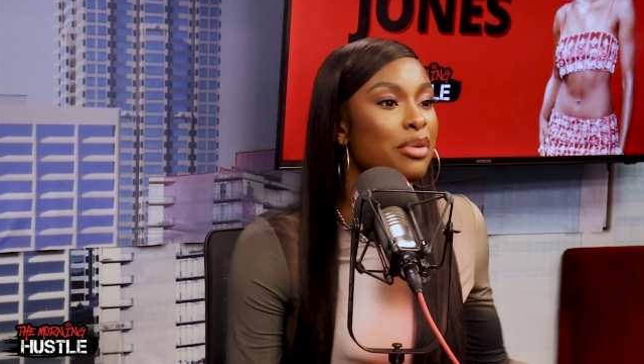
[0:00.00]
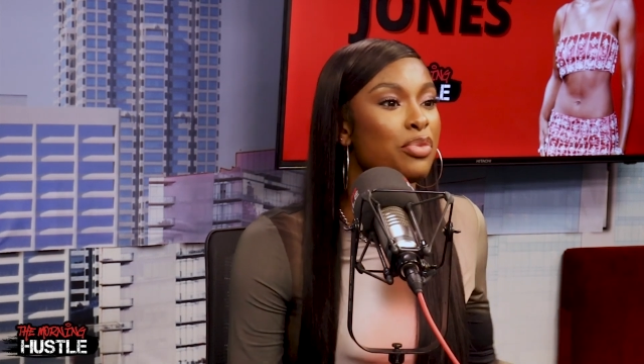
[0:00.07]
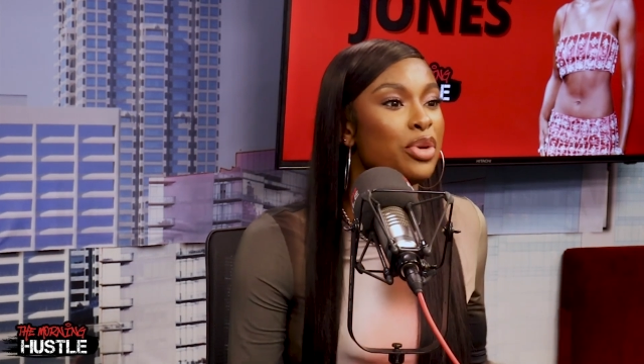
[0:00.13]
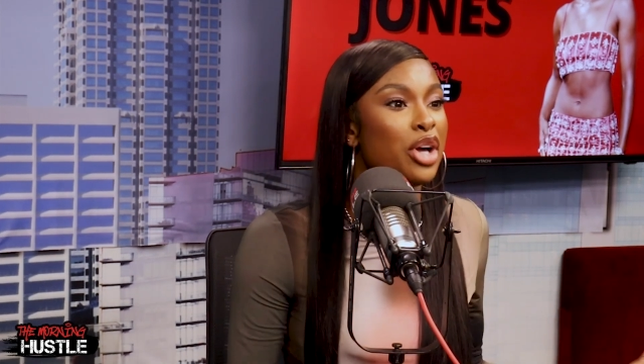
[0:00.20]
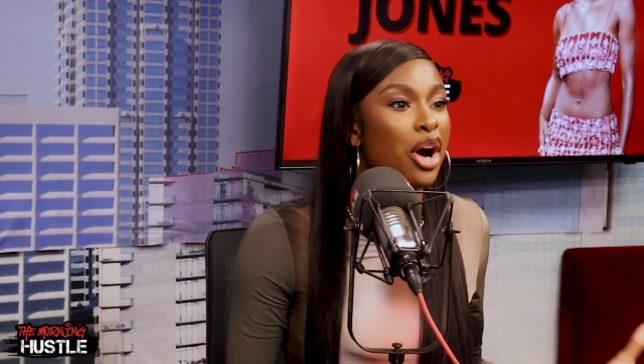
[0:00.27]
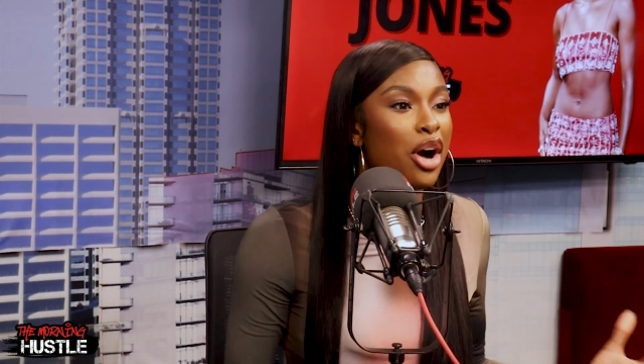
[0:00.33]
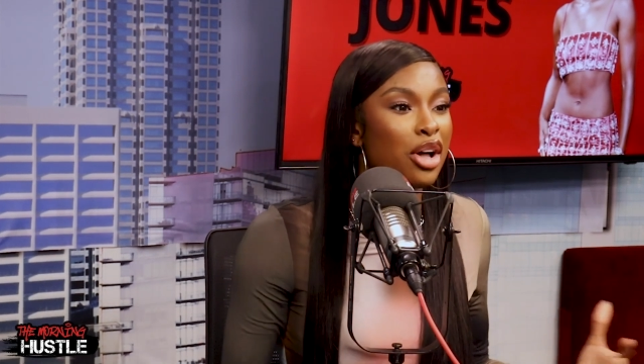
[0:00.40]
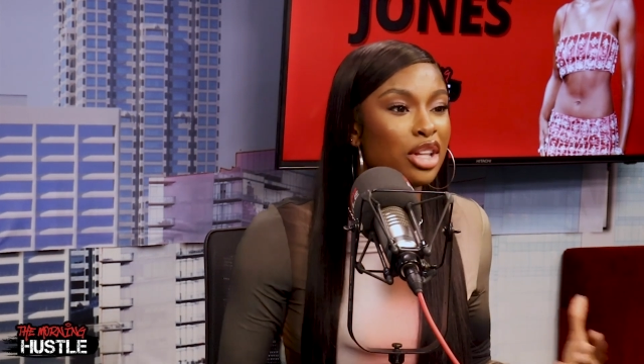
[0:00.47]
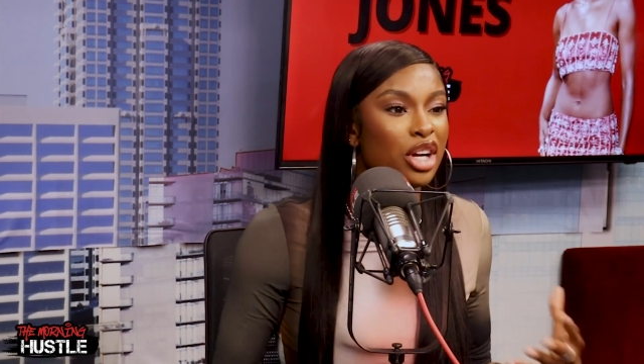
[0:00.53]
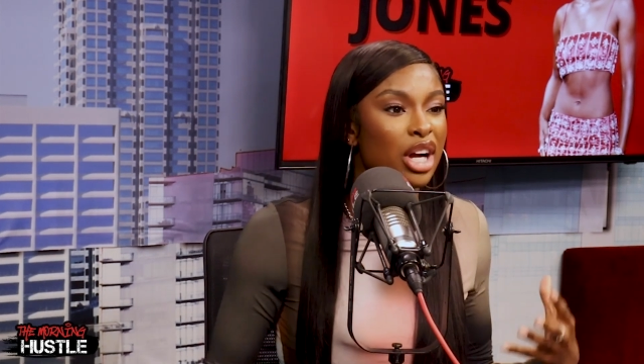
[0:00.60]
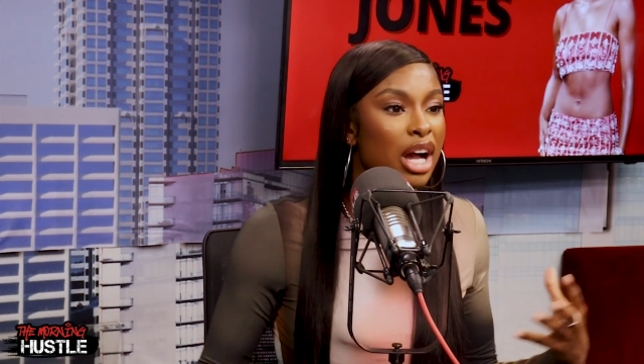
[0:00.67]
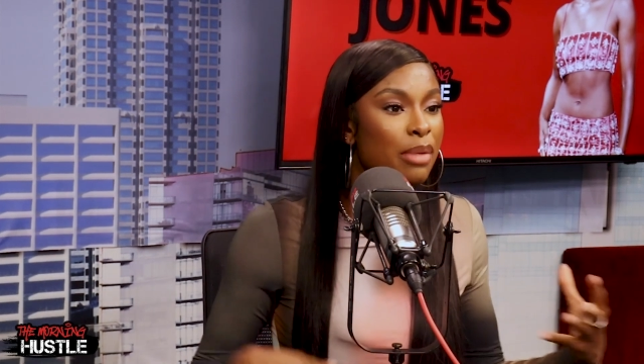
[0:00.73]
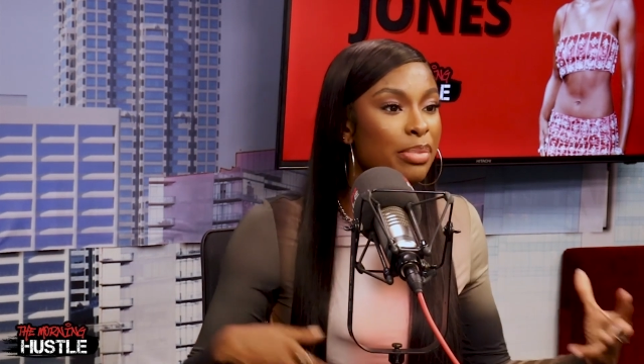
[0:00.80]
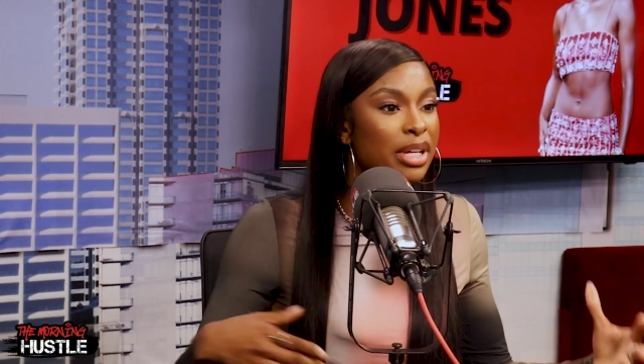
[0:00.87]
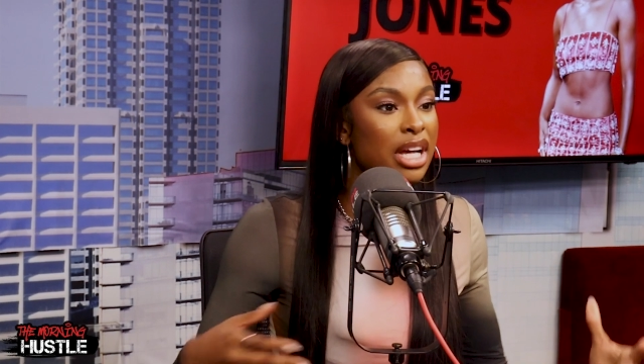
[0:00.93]
We all are
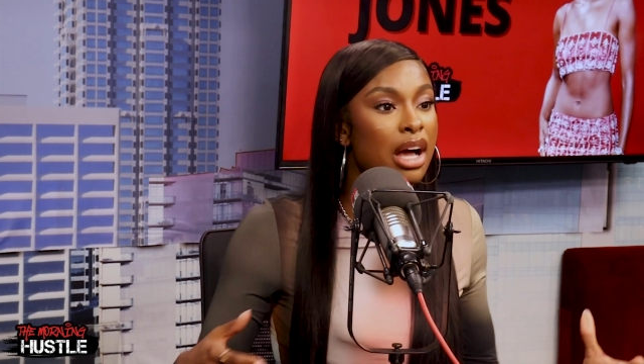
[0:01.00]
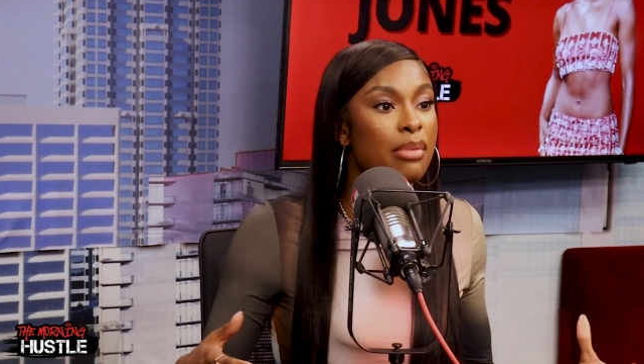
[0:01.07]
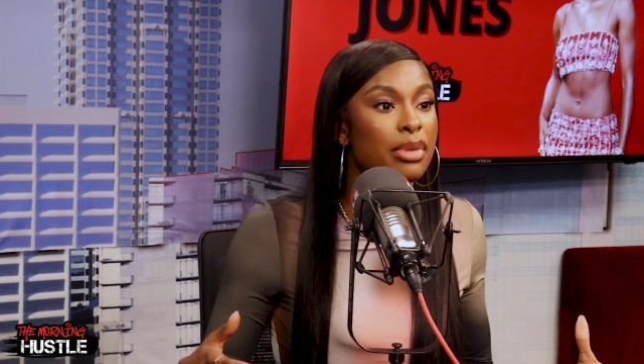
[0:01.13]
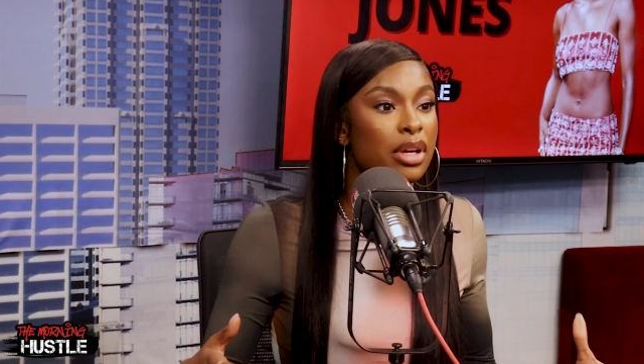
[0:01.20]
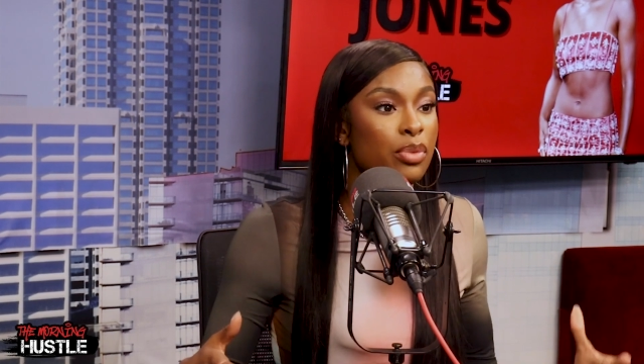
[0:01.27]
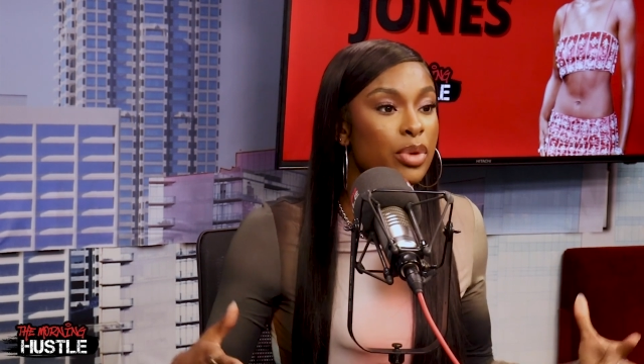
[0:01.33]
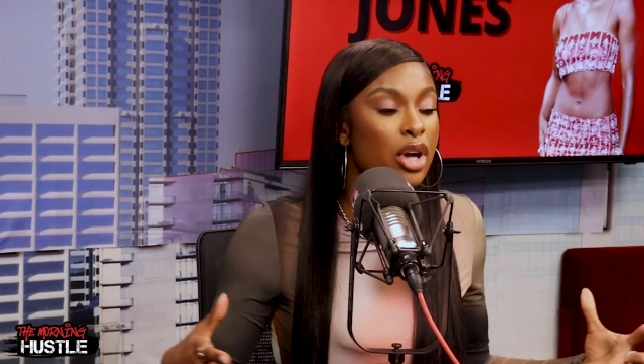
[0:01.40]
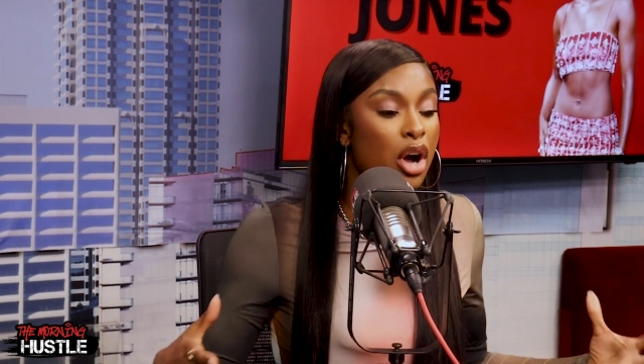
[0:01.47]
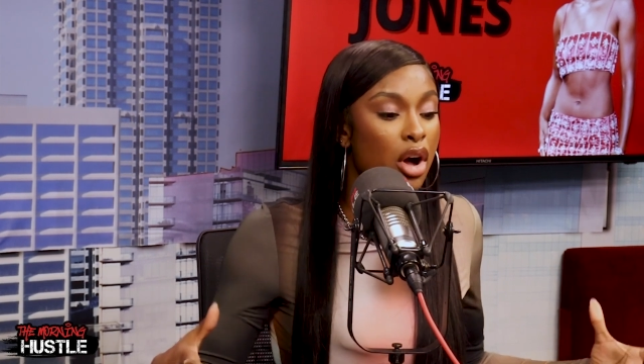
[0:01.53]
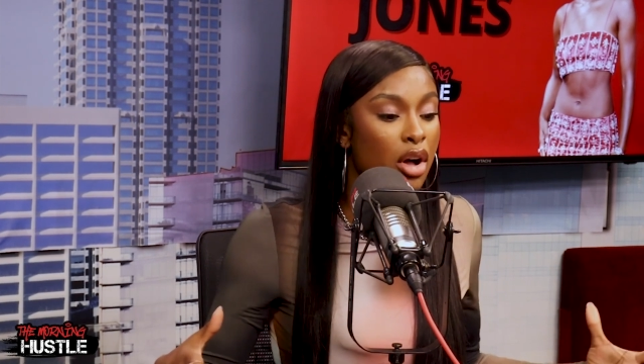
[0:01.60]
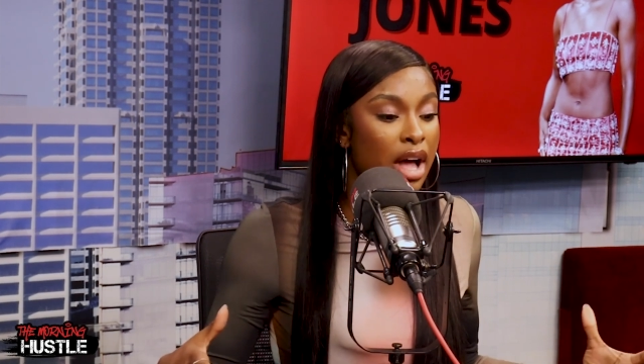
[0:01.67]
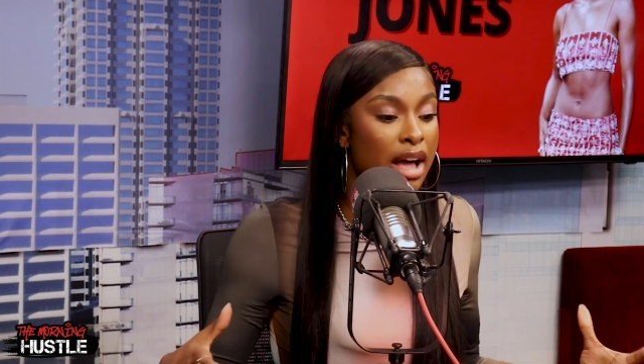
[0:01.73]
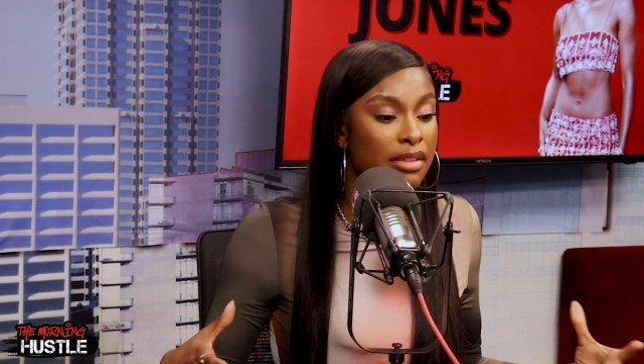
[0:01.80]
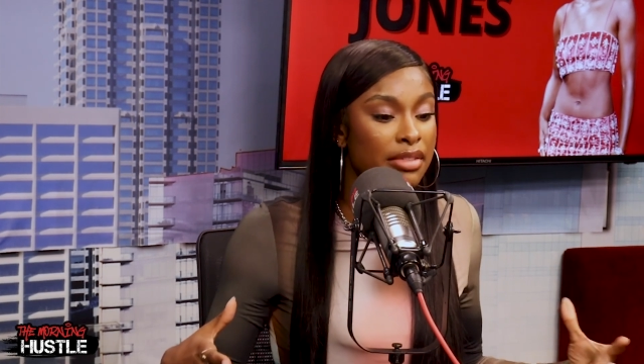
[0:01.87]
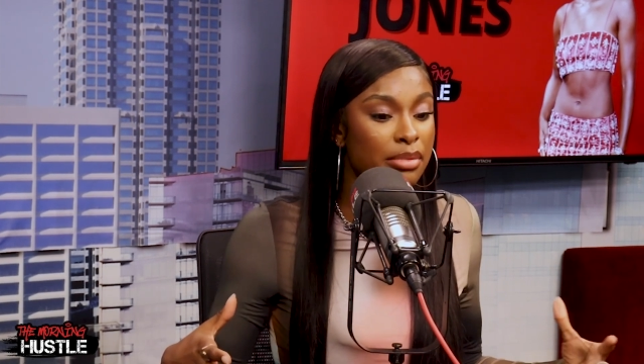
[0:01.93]
up and coming. We all
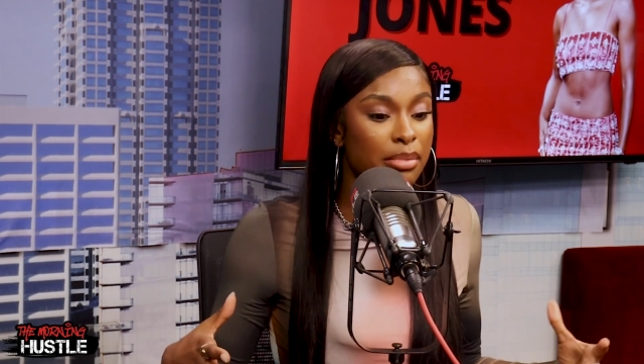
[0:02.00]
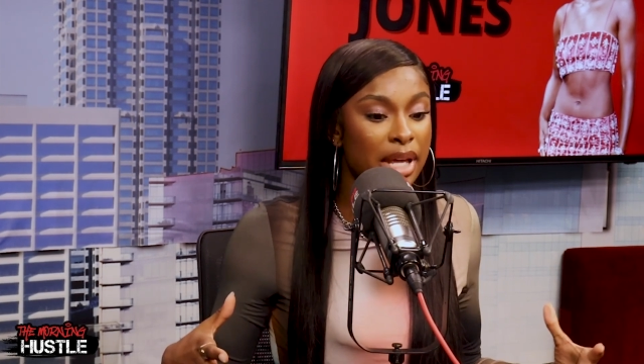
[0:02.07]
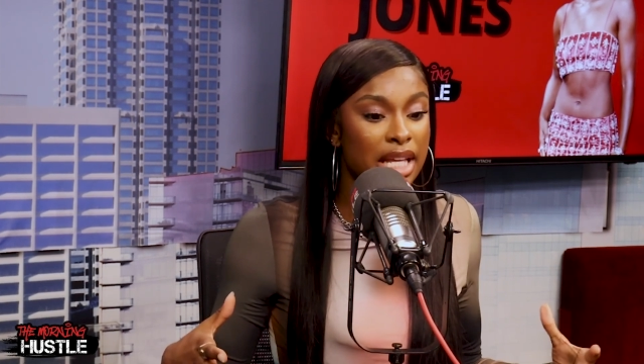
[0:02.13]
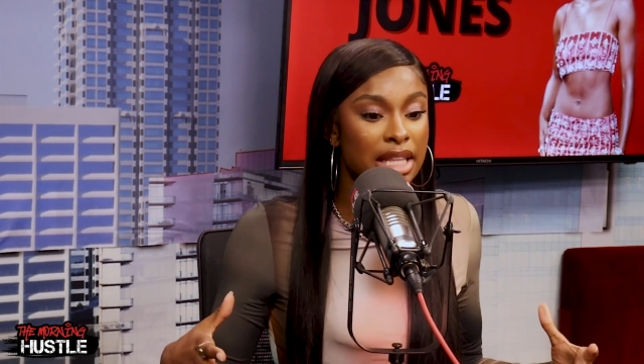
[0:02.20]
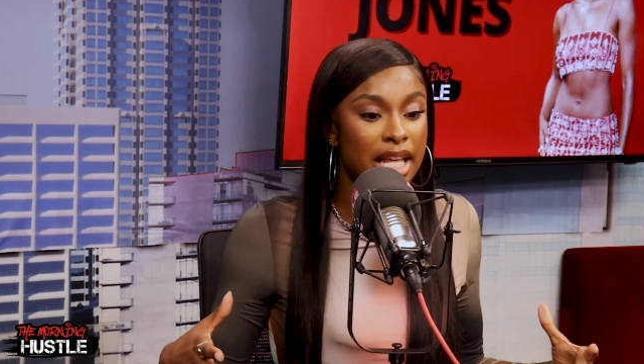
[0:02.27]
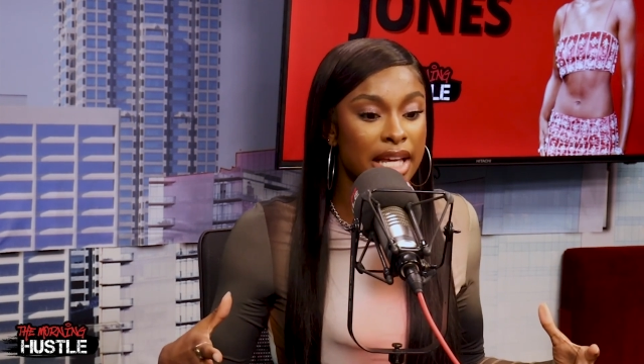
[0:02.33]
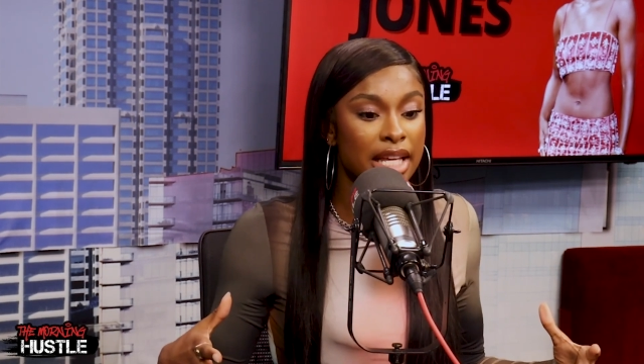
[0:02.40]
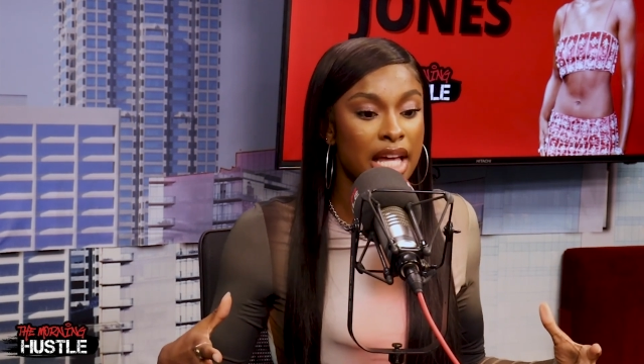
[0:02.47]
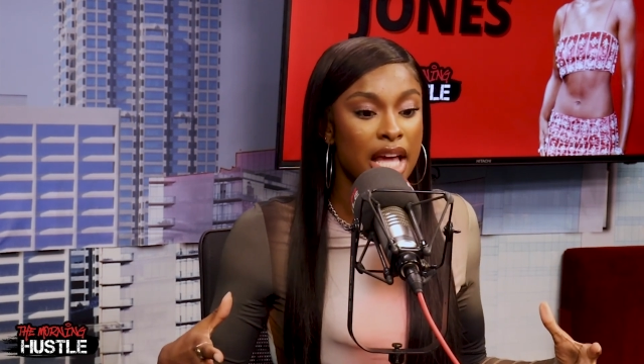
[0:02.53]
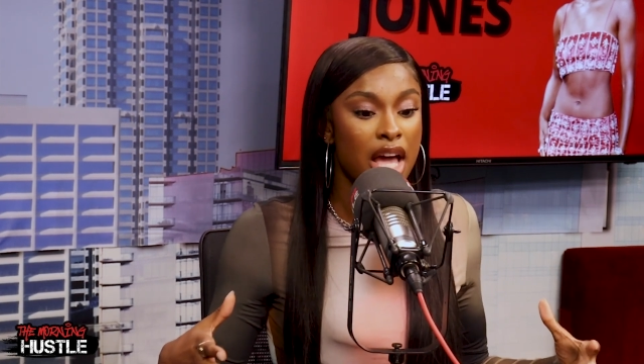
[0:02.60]
haven't made like